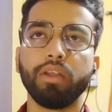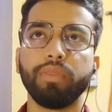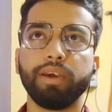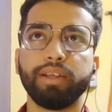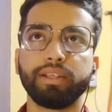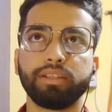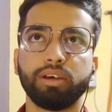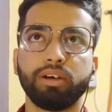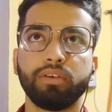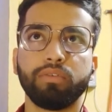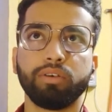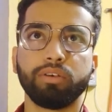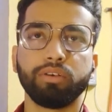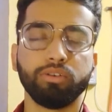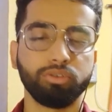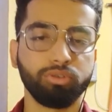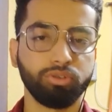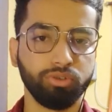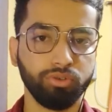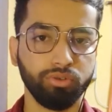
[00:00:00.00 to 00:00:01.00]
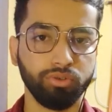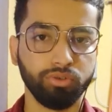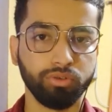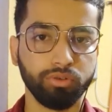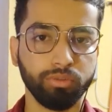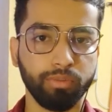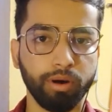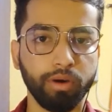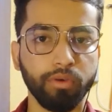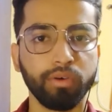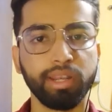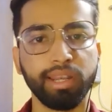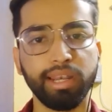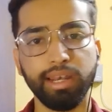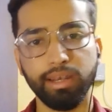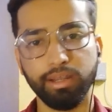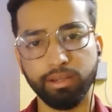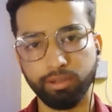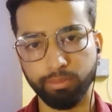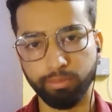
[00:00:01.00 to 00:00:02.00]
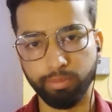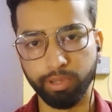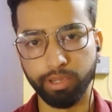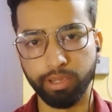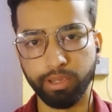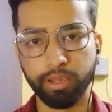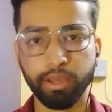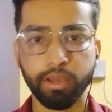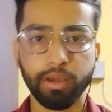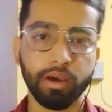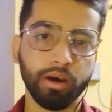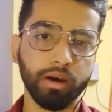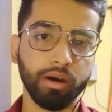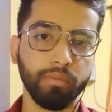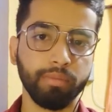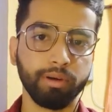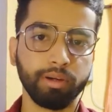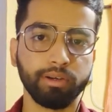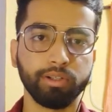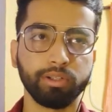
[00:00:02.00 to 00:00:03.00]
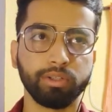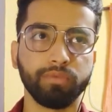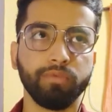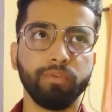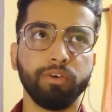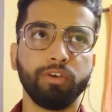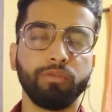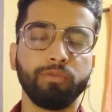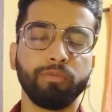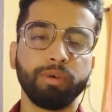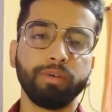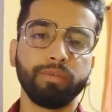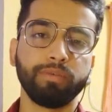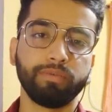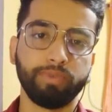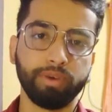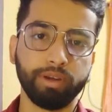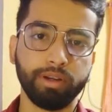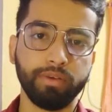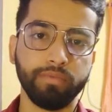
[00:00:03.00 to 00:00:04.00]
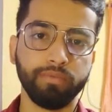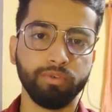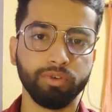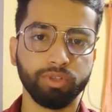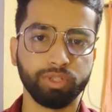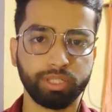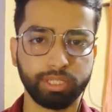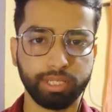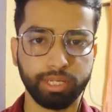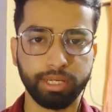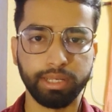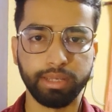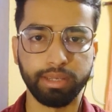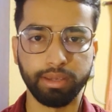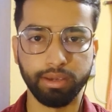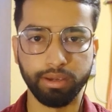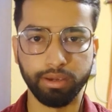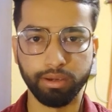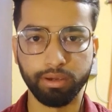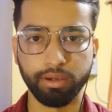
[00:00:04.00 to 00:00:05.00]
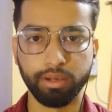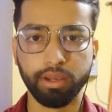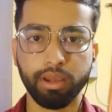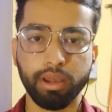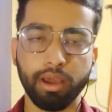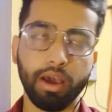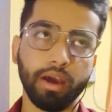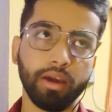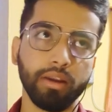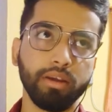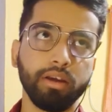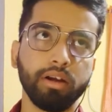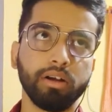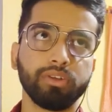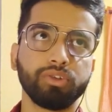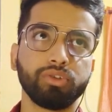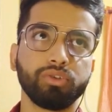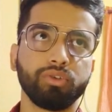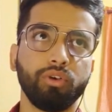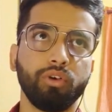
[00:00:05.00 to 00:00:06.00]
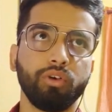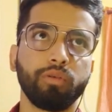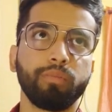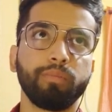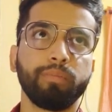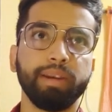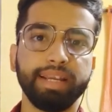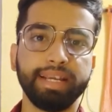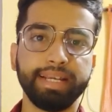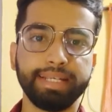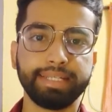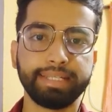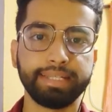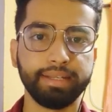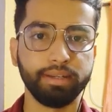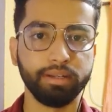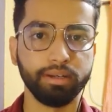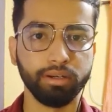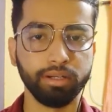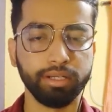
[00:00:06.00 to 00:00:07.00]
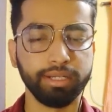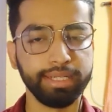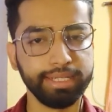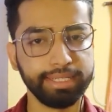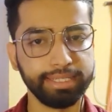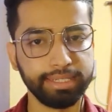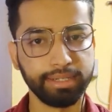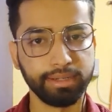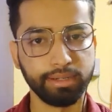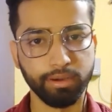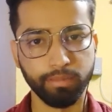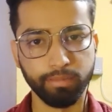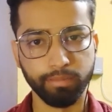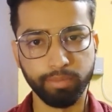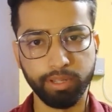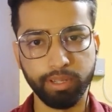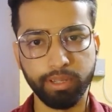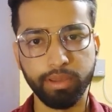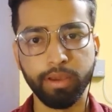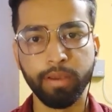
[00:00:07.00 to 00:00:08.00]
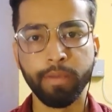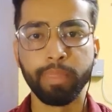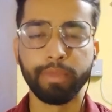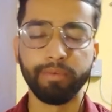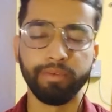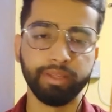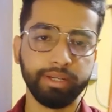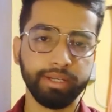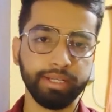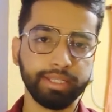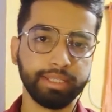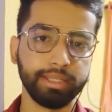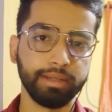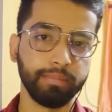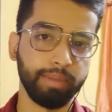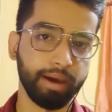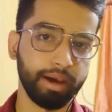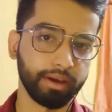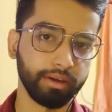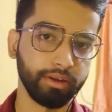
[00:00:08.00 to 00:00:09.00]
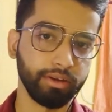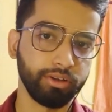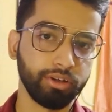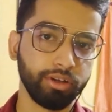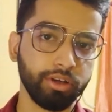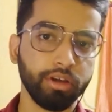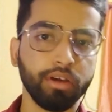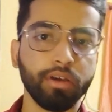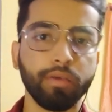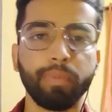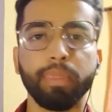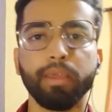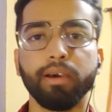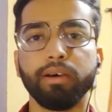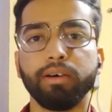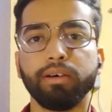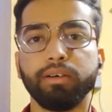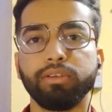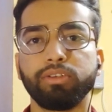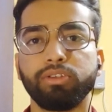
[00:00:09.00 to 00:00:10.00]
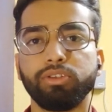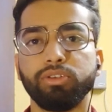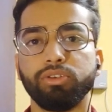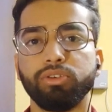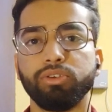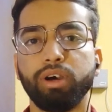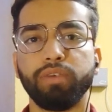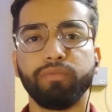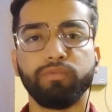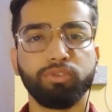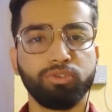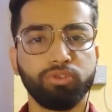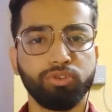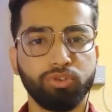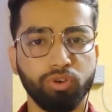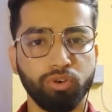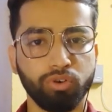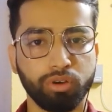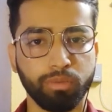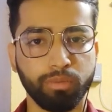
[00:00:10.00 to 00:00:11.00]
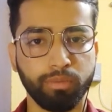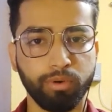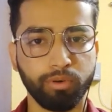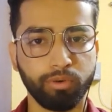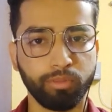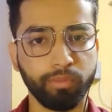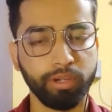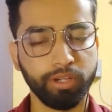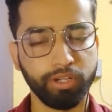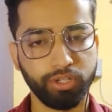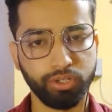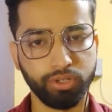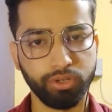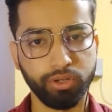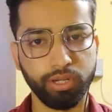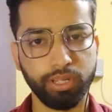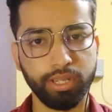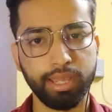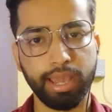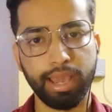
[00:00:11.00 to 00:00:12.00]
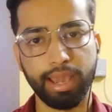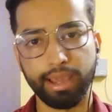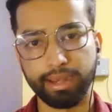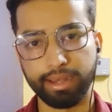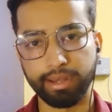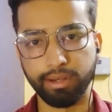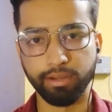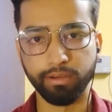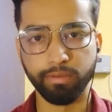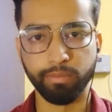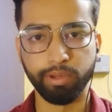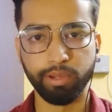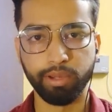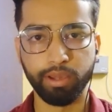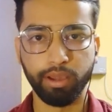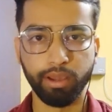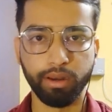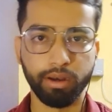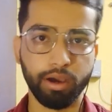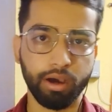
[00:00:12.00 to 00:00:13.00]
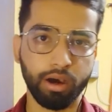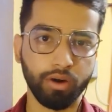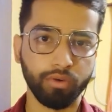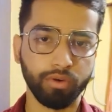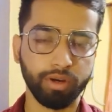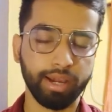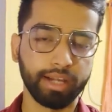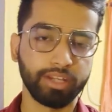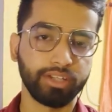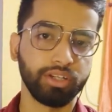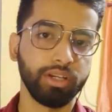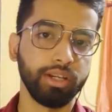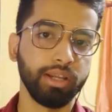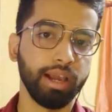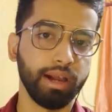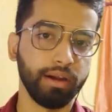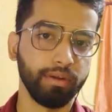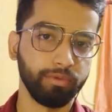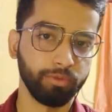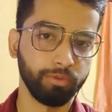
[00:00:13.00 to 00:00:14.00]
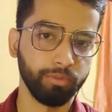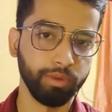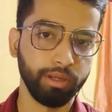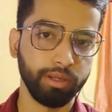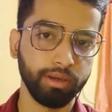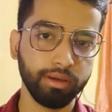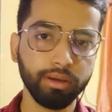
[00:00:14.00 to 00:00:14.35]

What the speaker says: That's how I got to know about Learnbay, because one of my friends was studying here and he also got placed in a decent company with a decent package. So I want to talk about my journey at Learnbay and how it actually helped me